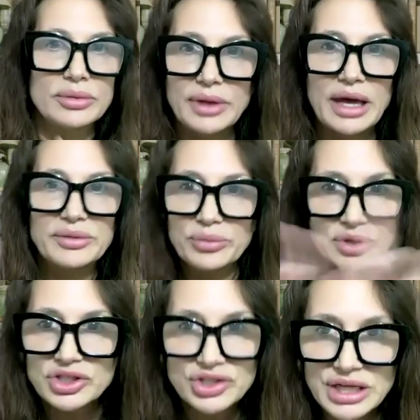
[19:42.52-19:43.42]
that
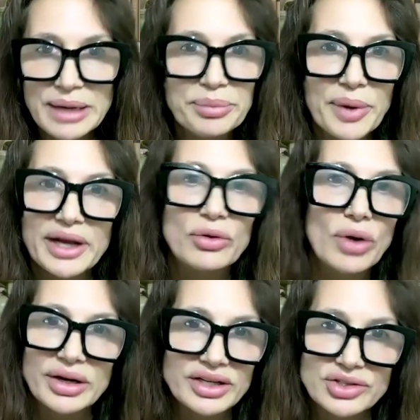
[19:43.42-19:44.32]
was shaped by
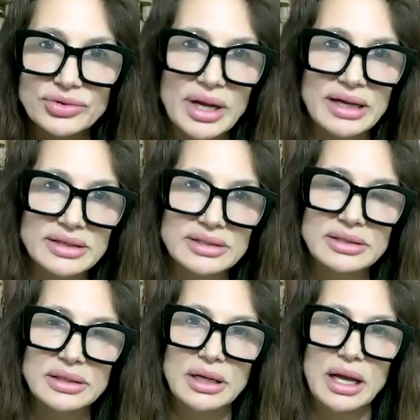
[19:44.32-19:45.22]
chronic
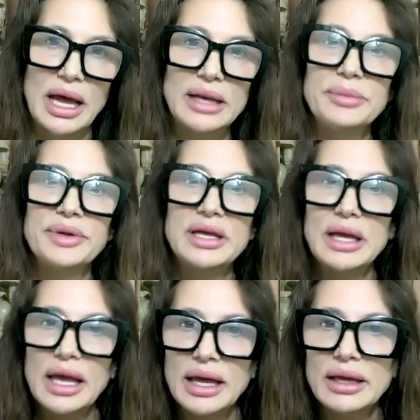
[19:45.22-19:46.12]
stress, and it
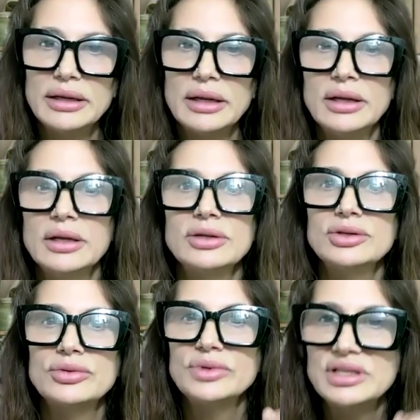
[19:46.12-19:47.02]
began
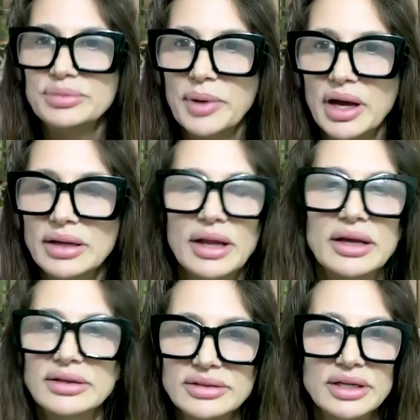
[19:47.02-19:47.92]
to respond
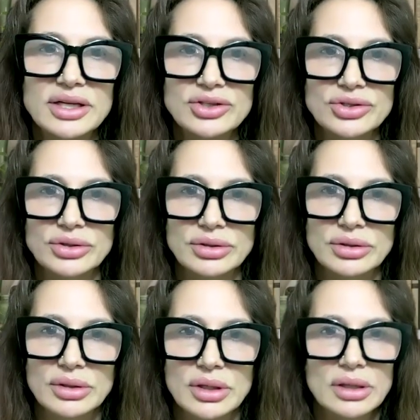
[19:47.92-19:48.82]
as danger,
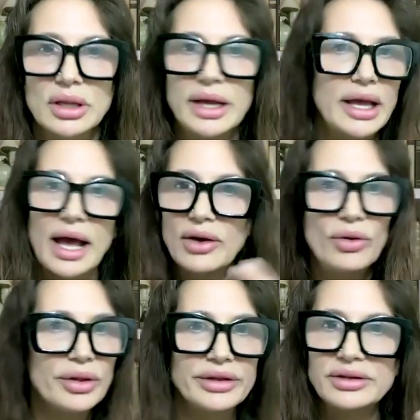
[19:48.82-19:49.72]
like
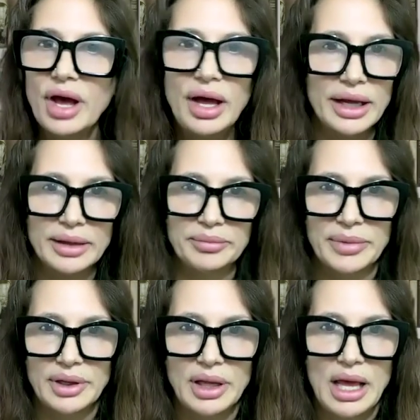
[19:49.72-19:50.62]
all the time,
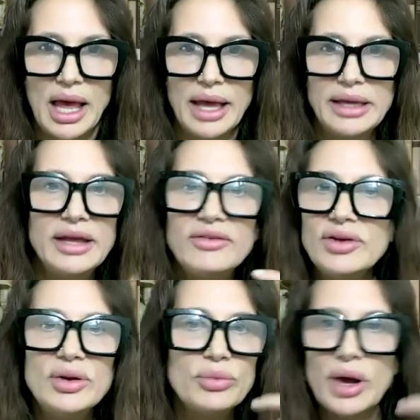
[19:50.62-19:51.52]

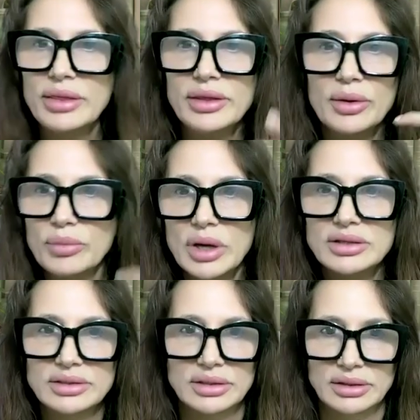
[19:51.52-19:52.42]
even when there
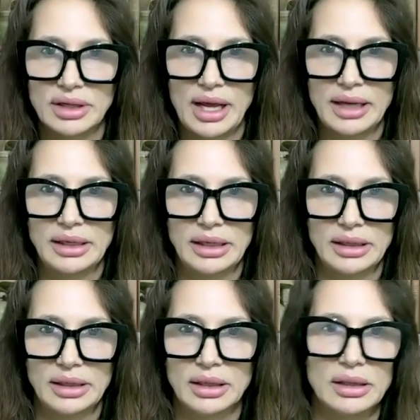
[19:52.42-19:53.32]
wasn't
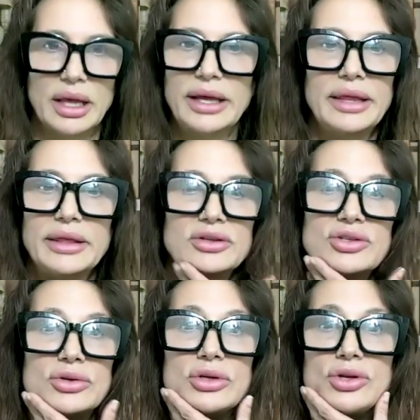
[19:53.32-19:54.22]
any, like in the,
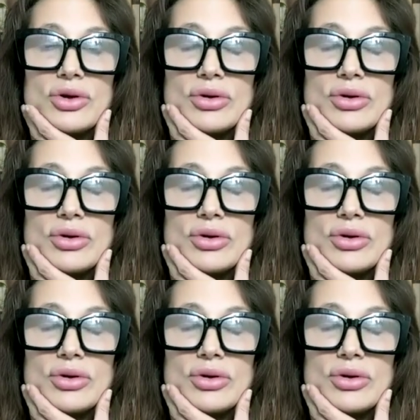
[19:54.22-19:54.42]
so,